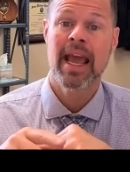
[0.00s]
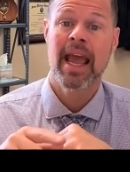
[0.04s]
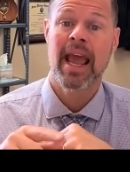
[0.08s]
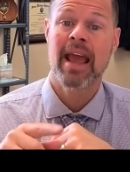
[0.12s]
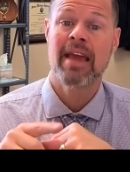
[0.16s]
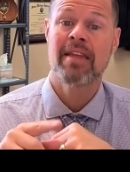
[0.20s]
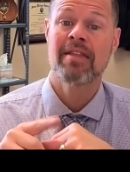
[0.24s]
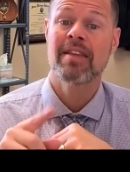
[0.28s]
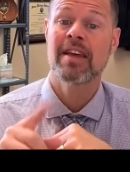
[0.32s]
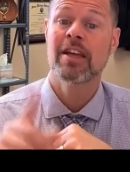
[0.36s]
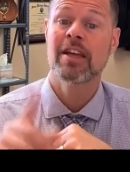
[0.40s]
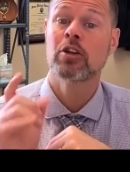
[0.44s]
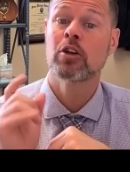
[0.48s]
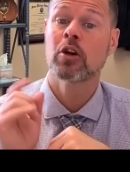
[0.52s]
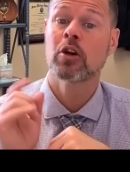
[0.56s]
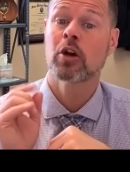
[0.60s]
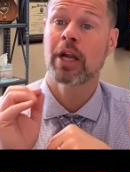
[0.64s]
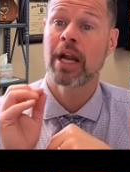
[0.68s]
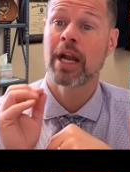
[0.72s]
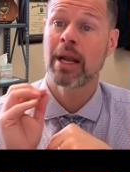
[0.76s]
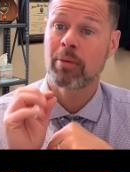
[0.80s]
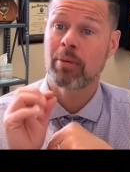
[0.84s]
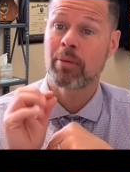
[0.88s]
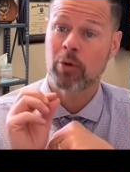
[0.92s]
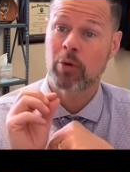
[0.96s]
And then you're going
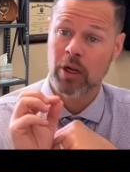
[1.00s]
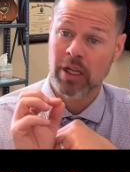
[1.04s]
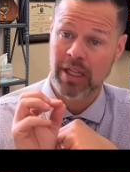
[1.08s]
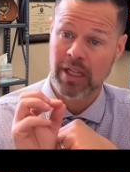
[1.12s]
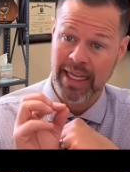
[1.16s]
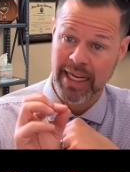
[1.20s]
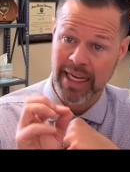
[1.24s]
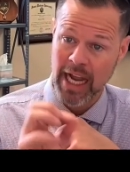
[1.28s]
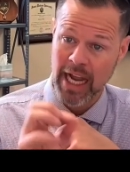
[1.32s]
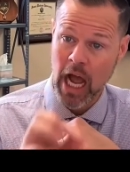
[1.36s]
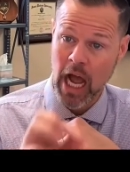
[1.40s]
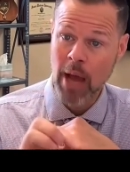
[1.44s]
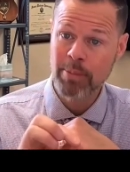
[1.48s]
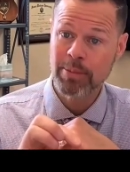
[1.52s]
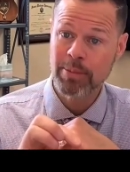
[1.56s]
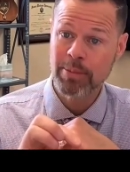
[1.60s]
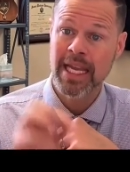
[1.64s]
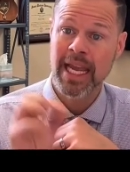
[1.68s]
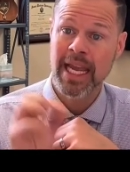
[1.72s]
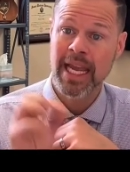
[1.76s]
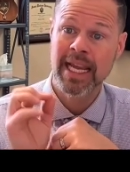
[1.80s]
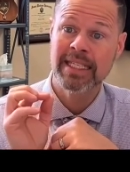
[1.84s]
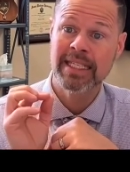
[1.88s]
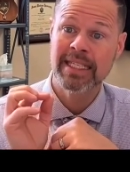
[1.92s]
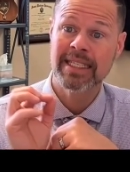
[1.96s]
to click
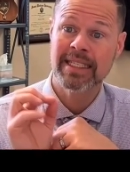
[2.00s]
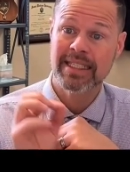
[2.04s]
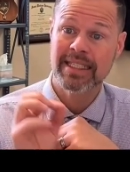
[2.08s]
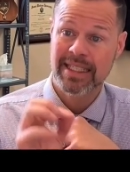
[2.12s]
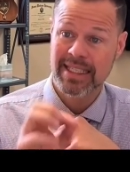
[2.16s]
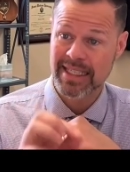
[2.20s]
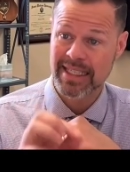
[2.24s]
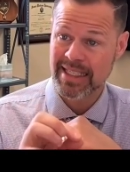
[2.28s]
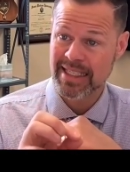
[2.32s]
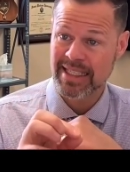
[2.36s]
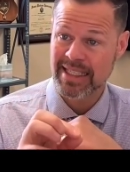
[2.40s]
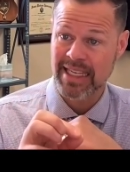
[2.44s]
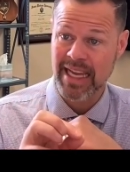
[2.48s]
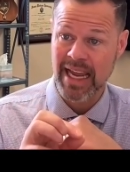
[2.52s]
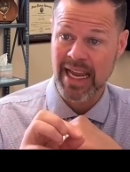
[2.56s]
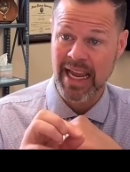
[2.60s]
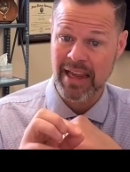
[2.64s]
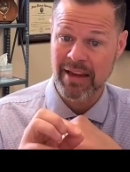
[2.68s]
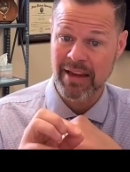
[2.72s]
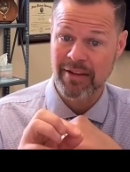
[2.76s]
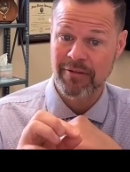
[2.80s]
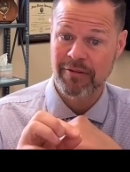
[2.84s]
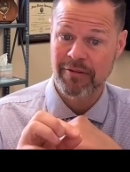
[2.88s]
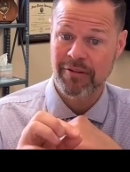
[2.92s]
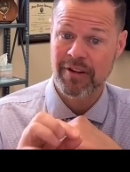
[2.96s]
update to
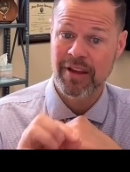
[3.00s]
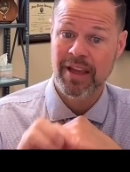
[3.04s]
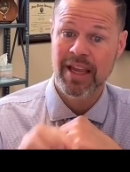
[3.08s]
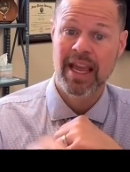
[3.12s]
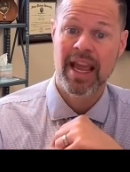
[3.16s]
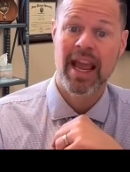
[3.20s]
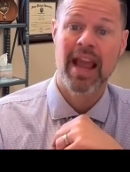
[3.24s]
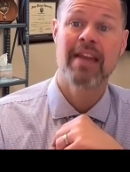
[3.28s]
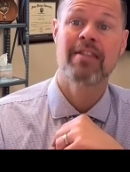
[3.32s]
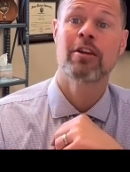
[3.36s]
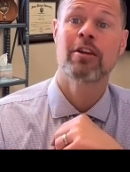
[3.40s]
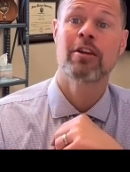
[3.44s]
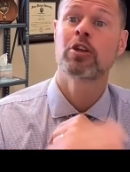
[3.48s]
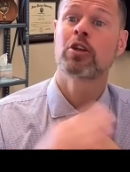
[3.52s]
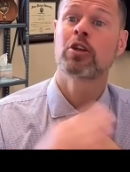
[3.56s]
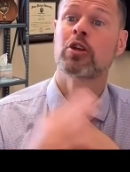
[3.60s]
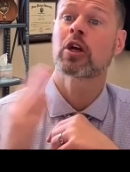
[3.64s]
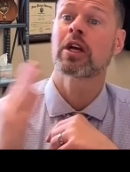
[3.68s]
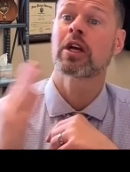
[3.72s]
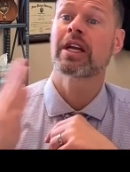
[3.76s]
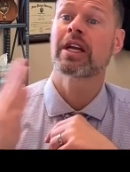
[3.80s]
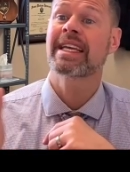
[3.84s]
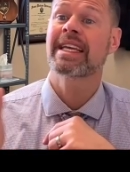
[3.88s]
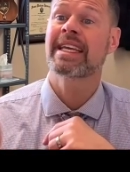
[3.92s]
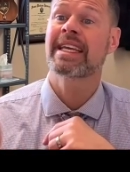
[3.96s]
save. And then you're
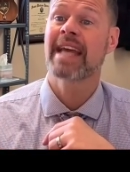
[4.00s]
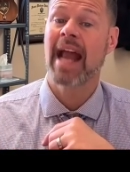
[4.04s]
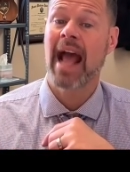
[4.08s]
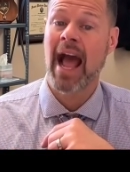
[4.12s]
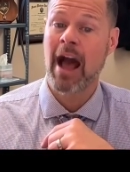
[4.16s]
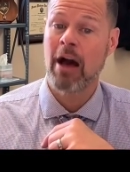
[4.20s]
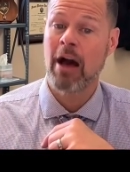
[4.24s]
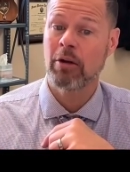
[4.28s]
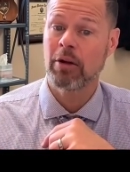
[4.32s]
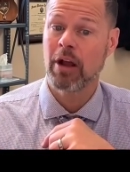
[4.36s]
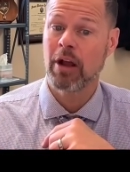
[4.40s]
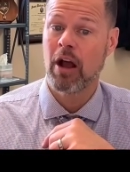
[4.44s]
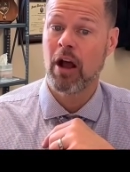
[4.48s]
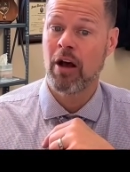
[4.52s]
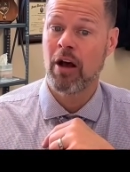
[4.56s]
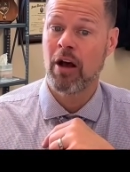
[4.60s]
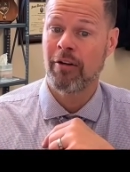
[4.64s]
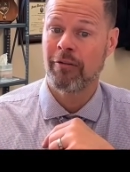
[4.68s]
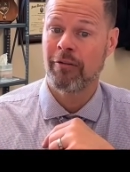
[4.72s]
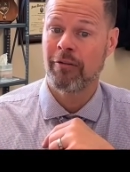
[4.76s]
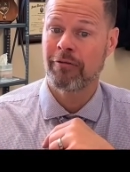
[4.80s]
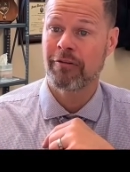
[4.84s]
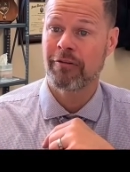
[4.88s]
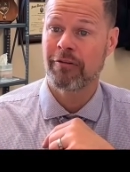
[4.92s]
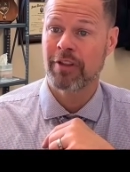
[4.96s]
going to get out
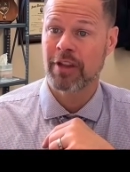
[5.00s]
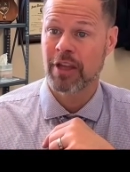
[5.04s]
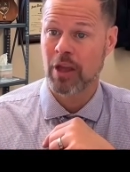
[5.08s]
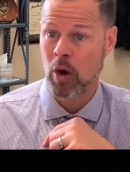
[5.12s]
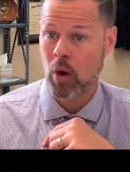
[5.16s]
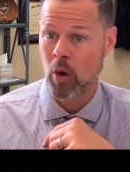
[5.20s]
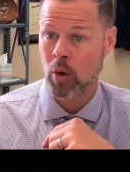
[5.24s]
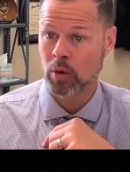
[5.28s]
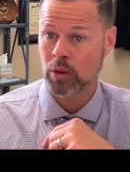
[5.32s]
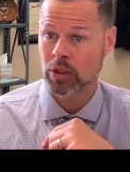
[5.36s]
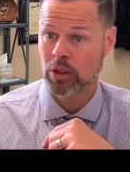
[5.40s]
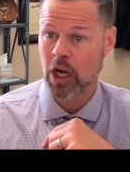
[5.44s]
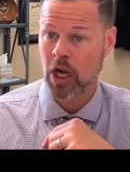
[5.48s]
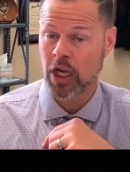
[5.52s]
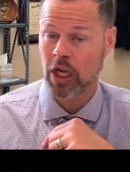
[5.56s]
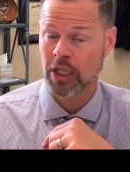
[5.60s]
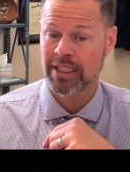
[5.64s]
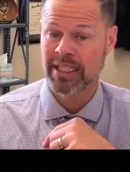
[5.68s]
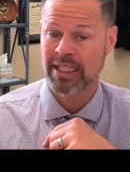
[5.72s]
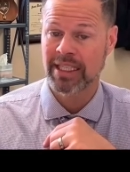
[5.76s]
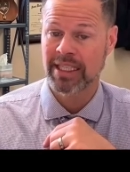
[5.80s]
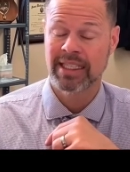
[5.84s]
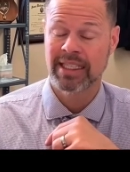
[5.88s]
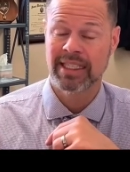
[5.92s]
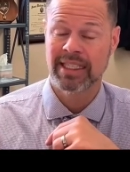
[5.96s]
of the old
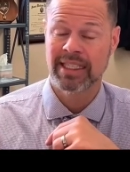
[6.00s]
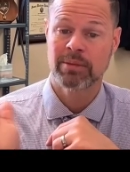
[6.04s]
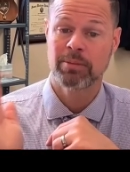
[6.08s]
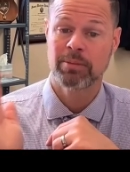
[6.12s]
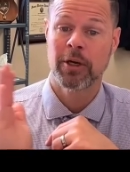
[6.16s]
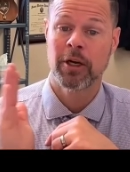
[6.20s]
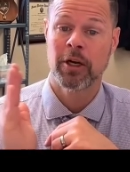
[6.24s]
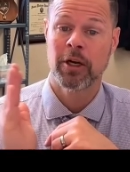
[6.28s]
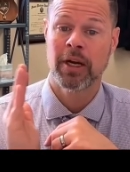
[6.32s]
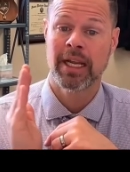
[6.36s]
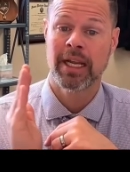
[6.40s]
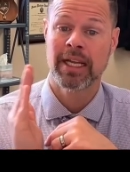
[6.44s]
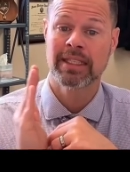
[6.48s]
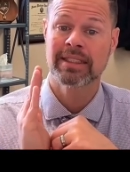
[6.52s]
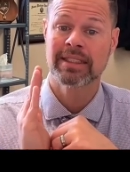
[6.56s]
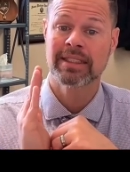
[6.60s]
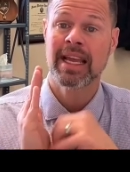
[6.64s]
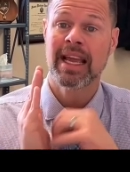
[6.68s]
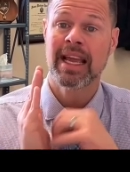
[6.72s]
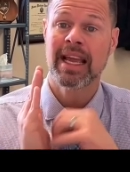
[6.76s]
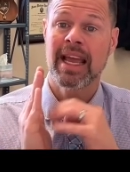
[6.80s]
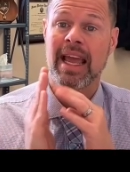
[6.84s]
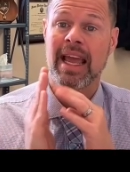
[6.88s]
content experience